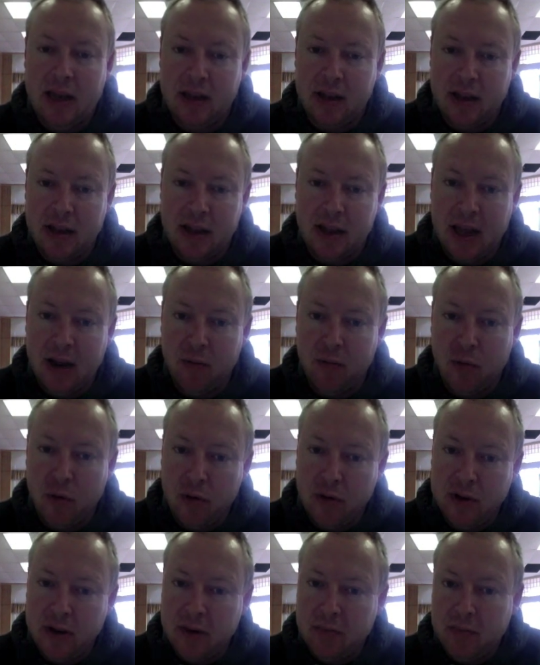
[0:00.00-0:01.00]
they
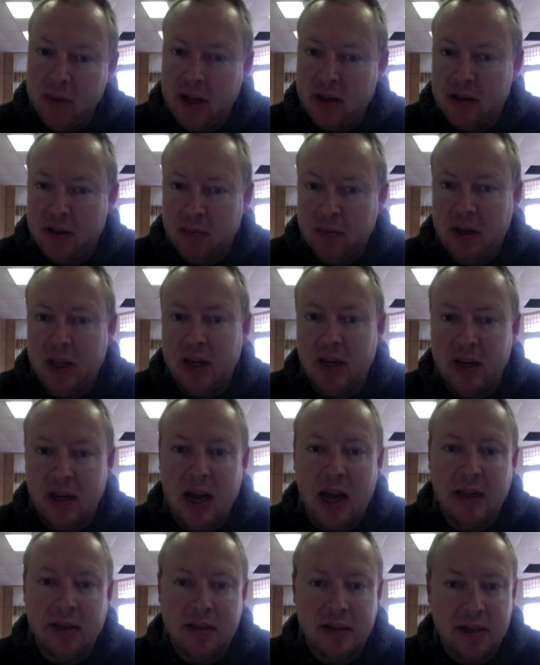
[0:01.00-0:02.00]
won't admit to being
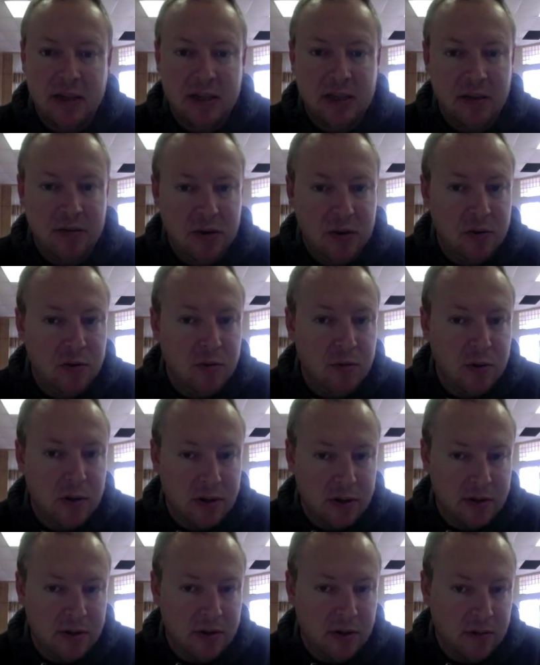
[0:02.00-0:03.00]
Nazis. If
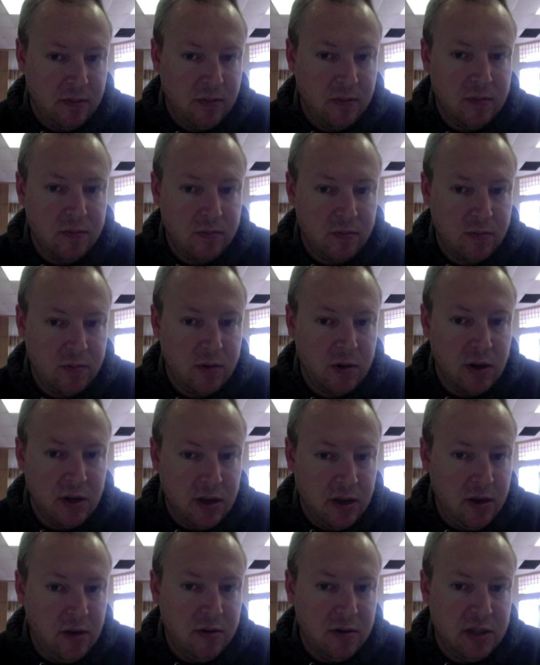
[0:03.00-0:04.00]
you
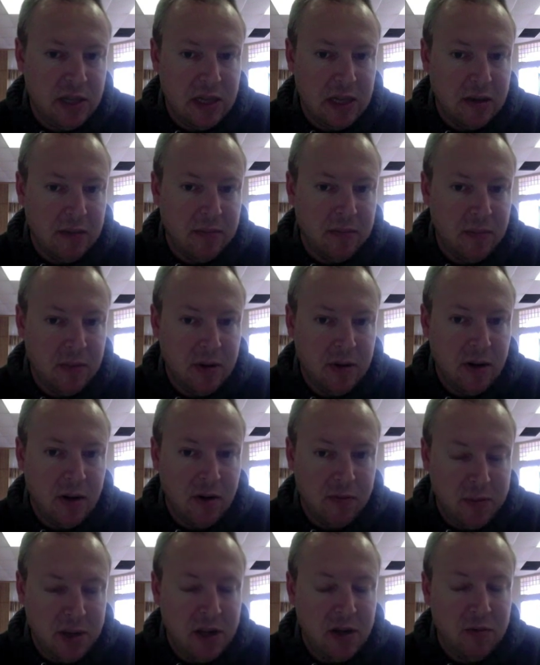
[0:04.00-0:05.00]
accuse them
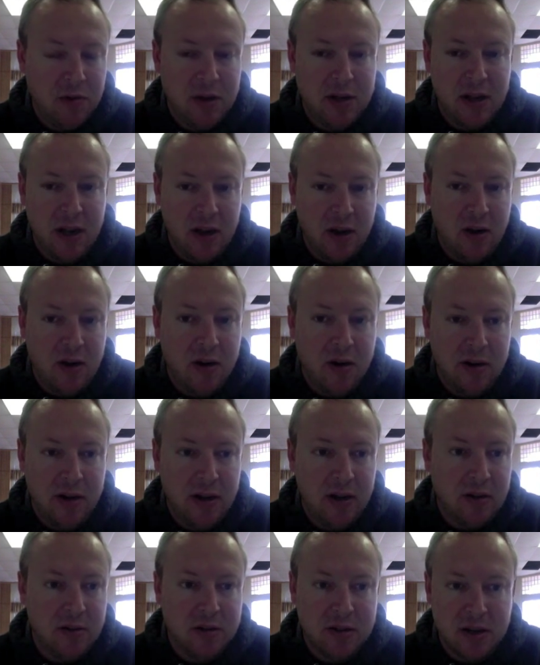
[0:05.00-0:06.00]
of being what they are,
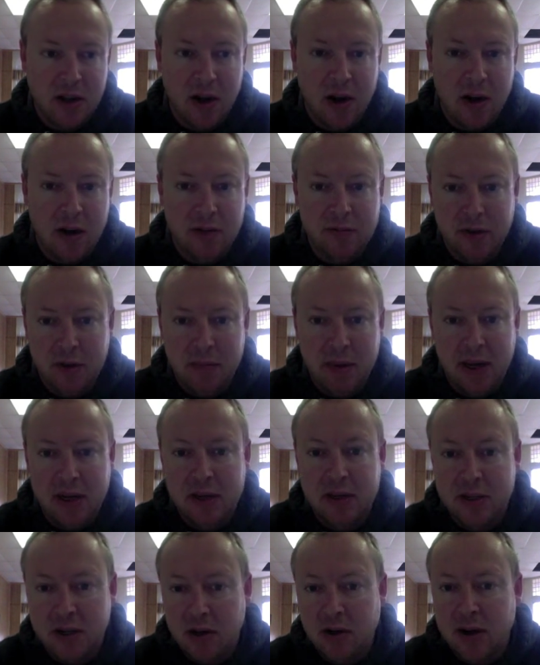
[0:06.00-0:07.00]
they'll scoff and make
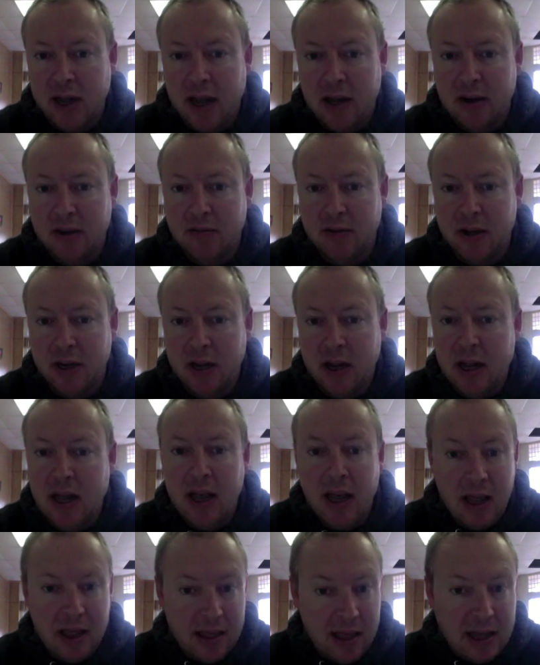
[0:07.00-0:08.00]
a joke out of it.
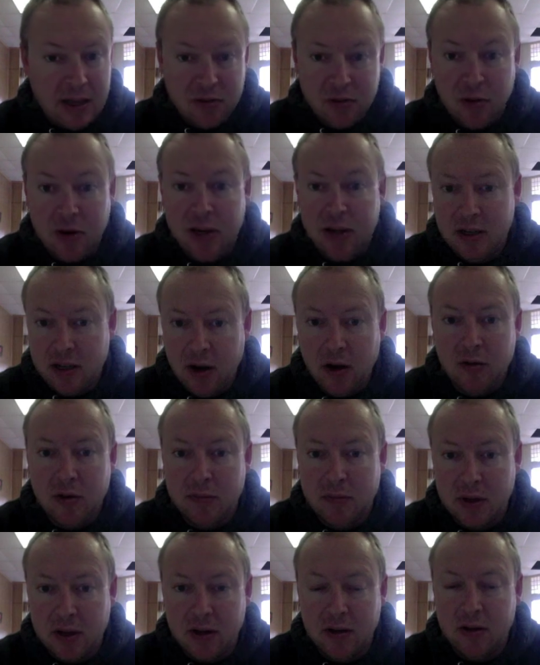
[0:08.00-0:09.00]
That's what he told
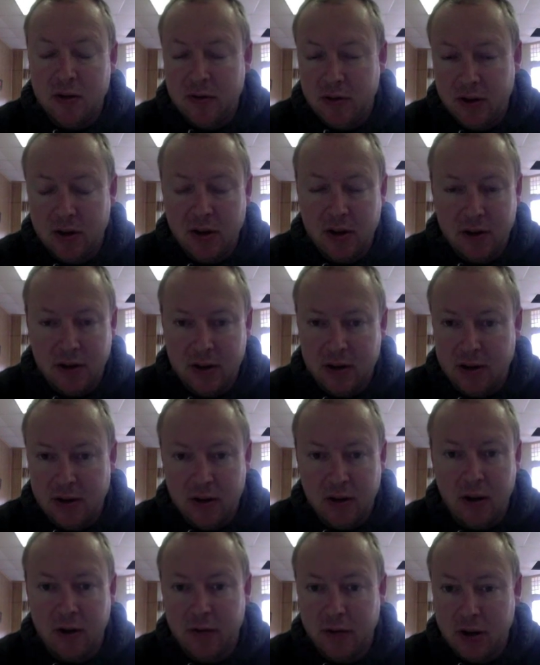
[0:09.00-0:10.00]
them to do. If you
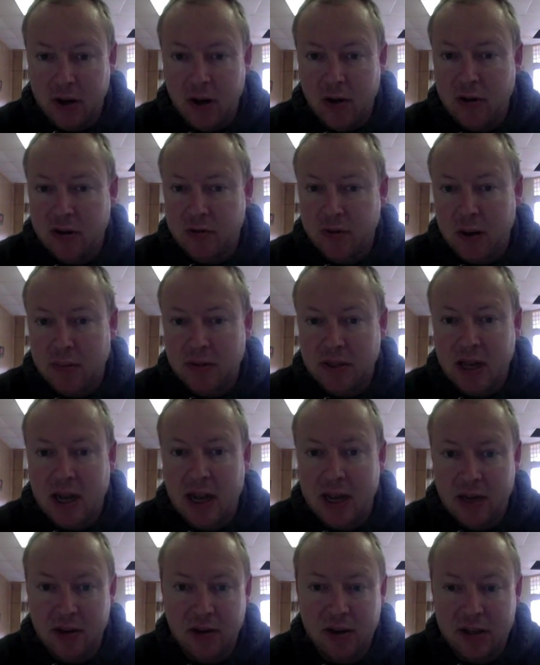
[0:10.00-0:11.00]
go to his
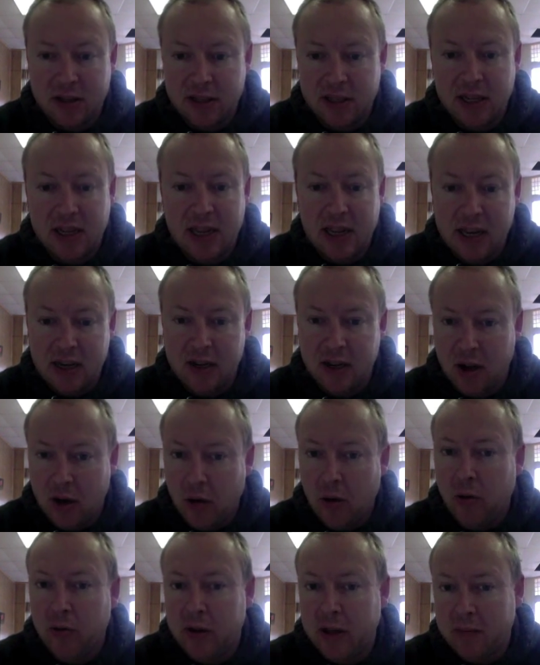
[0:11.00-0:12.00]
website, you can see he
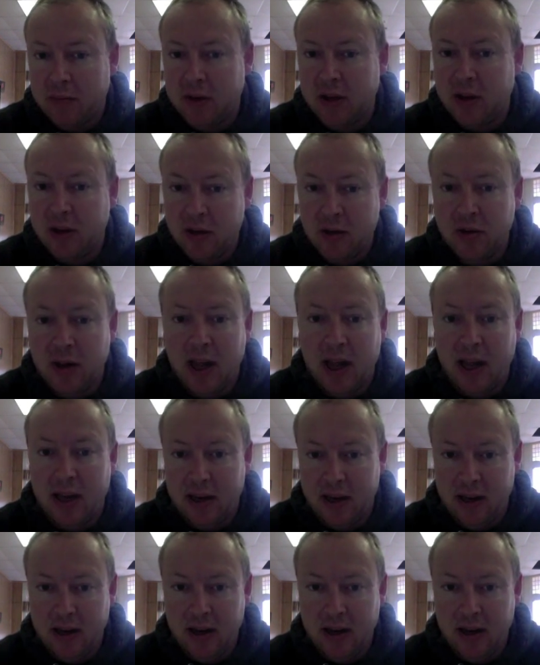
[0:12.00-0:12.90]
told them to do that,